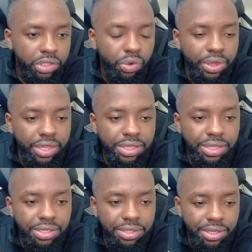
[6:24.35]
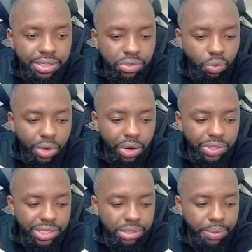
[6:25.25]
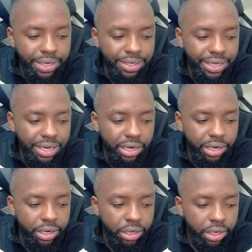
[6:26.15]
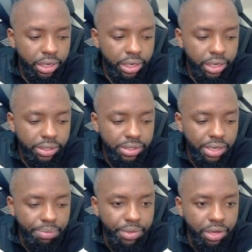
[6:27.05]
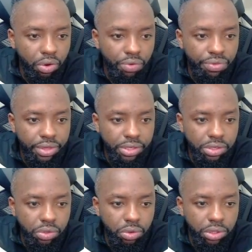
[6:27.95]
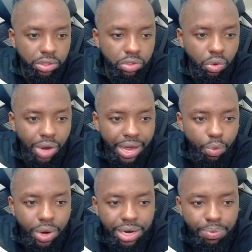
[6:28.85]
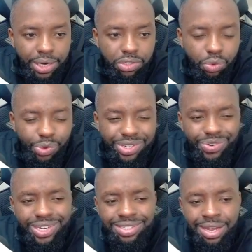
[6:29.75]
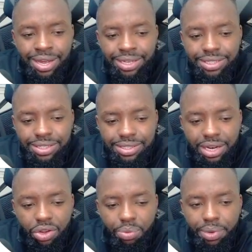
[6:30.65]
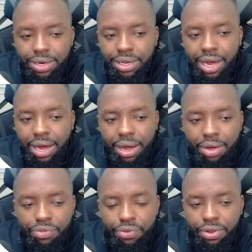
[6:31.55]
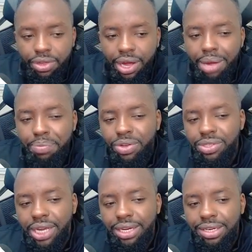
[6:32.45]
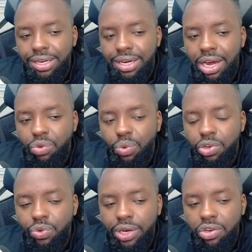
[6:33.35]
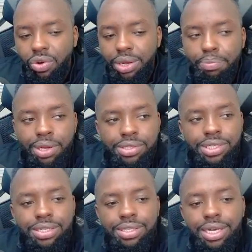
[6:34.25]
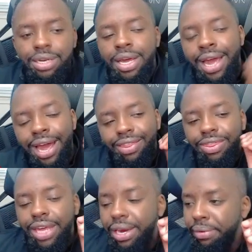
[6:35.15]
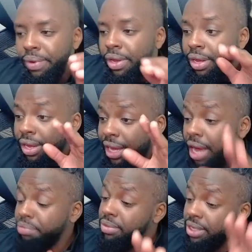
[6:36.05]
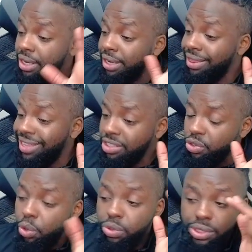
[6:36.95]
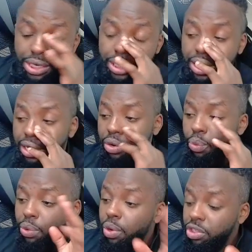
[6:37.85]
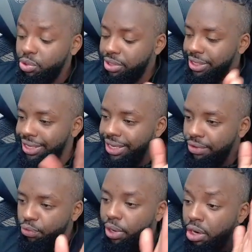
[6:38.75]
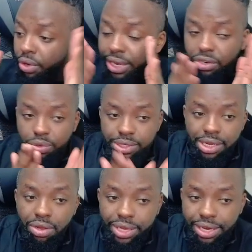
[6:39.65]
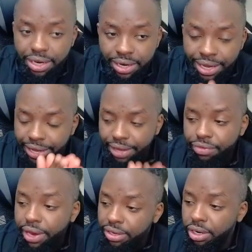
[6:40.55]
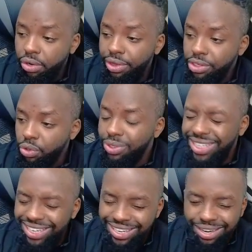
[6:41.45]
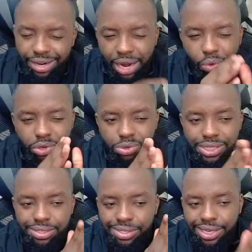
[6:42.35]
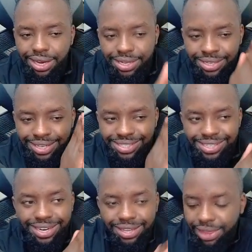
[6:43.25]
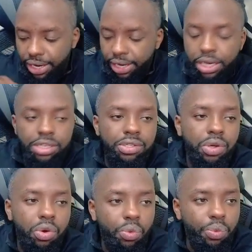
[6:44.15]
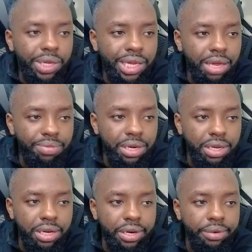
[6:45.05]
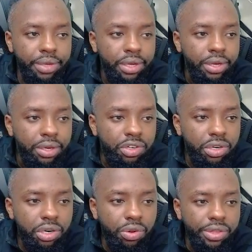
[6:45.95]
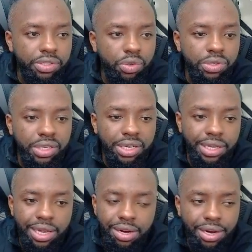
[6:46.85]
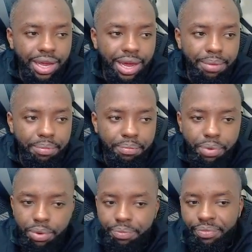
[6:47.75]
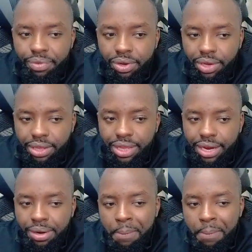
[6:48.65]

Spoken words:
So in this instance, what I was expecting here is something of this sort. So I wanted price to retrace just a little bit further up because I did not want to enter on impulse just yet. And then comes in the zones indicator. We want to see if we're looking to sell here. If I turn on the zones indicator, I want to see sellers sitting there. So we came in here, turned on the zones indicator, and boom, look at that.